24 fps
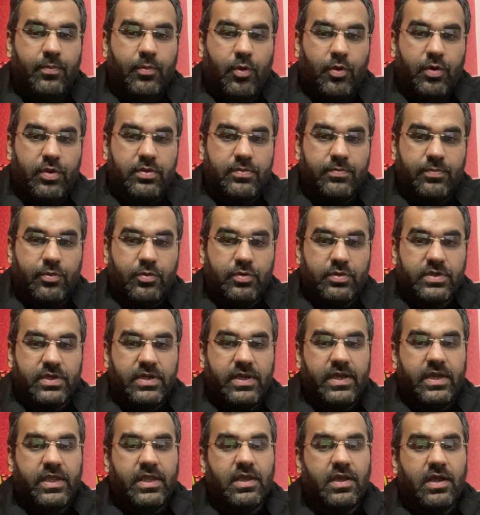more
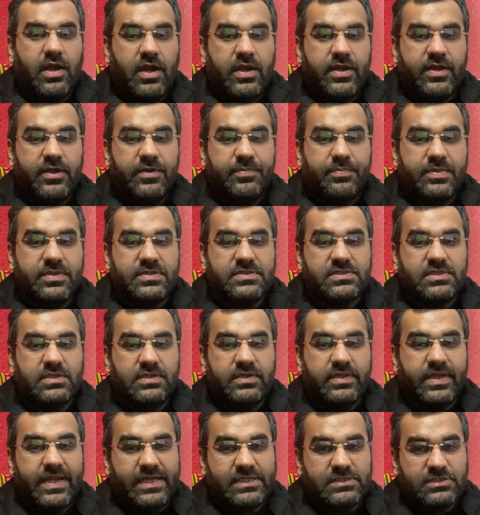importantly,
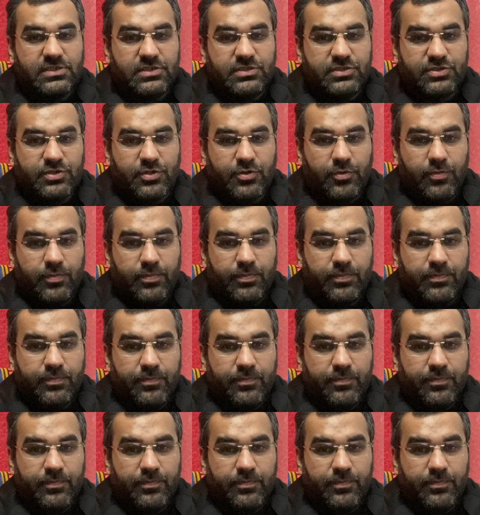100% cash rich group.